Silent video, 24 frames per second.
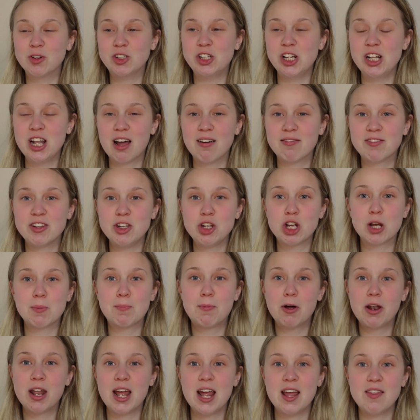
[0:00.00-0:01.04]
She loved it. You could
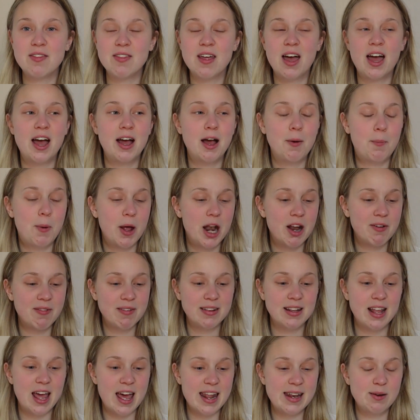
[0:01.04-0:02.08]
put her in there
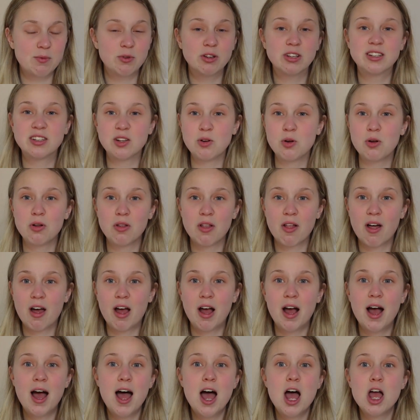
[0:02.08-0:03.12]
and it would soothe
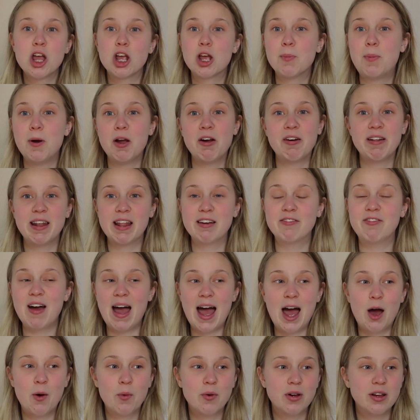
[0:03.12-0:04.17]
her. You could put her in there for
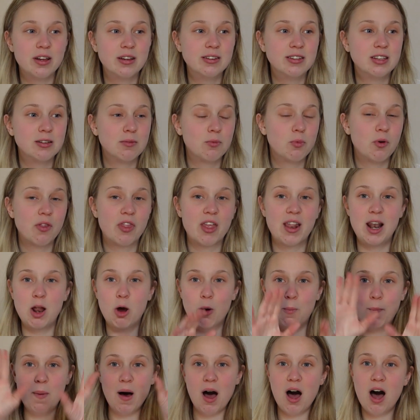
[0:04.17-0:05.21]
hours with a little
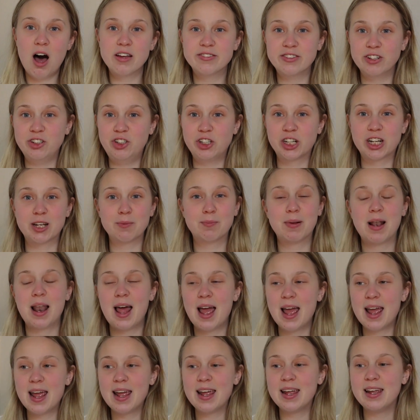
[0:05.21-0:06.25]
bar so she could
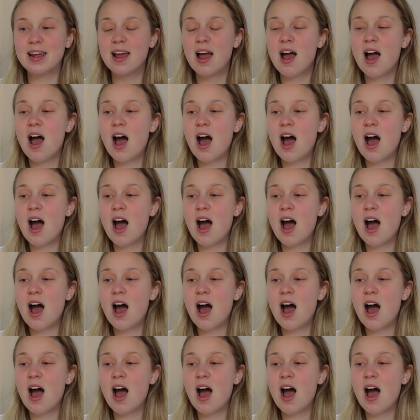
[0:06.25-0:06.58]
play.